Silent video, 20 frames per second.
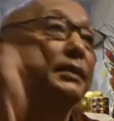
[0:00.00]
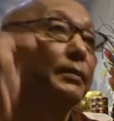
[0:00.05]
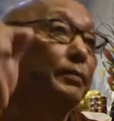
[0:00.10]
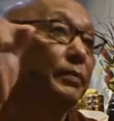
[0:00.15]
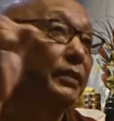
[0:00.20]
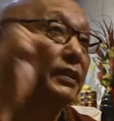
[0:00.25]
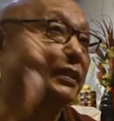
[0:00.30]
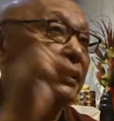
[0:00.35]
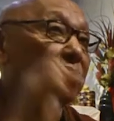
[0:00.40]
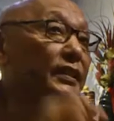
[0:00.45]

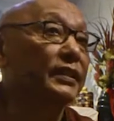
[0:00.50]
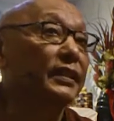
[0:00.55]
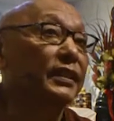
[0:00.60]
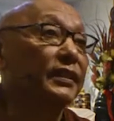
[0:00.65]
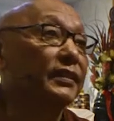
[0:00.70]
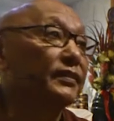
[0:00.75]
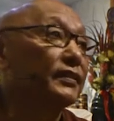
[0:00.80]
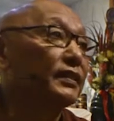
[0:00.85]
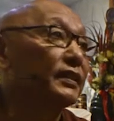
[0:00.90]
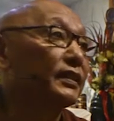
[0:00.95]
dependent
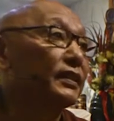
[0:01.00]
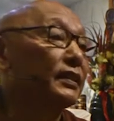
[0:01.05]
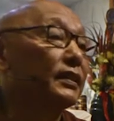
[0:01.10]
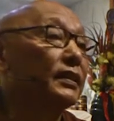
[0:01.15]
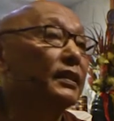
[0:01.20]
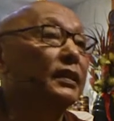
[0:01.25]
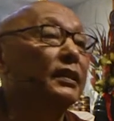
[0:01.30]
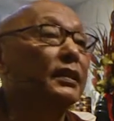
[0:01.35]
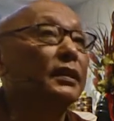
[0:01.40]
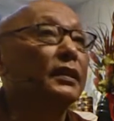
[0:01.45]
arising
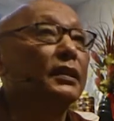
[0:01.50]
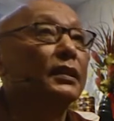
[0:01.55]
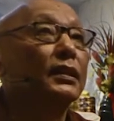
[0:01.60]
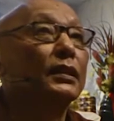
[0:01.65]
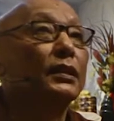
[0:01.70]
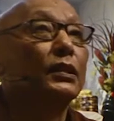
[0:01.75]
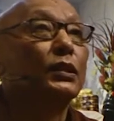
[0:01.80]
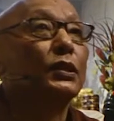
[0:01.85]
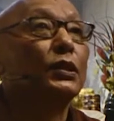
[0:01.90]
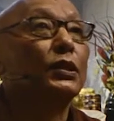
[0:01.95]

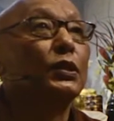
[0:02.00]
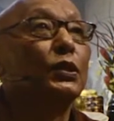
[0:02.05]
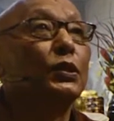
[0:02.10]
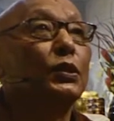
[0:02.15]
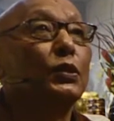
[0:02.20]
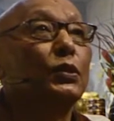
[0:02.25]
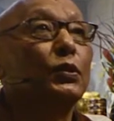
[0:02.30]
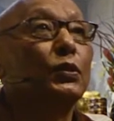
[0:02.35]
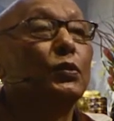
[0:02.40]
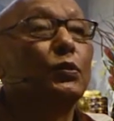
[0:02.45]

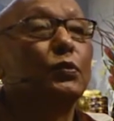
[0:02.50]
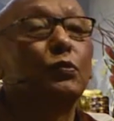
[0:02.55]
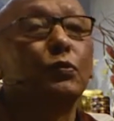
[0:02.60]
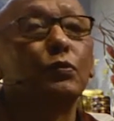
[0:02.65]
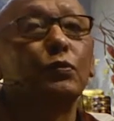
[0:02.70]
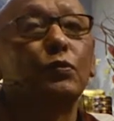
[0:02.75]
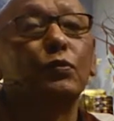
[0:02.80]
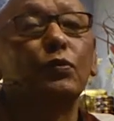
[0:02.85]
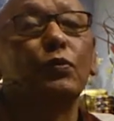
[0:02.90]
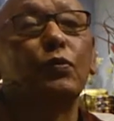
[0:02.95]

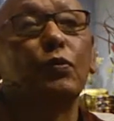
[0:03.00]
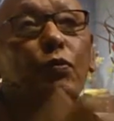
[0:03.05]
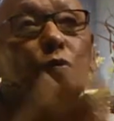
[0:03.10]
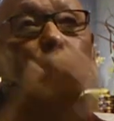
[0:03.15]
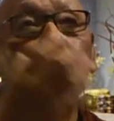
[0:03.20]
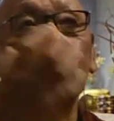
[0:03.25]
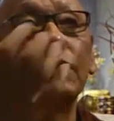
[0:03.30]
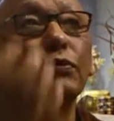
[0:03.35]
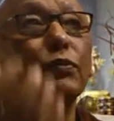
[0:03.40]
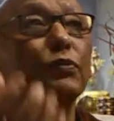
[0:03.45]
should
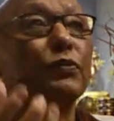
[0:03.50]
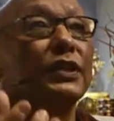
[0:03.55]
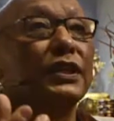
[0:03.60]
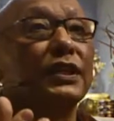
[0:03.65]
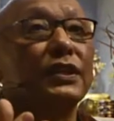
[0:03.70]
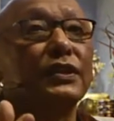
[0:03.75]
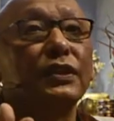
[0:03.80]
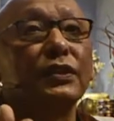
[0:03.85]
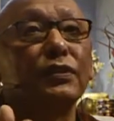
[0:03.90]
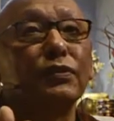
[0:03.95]
work
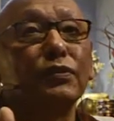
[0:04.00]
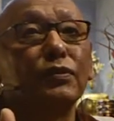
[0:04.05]
together,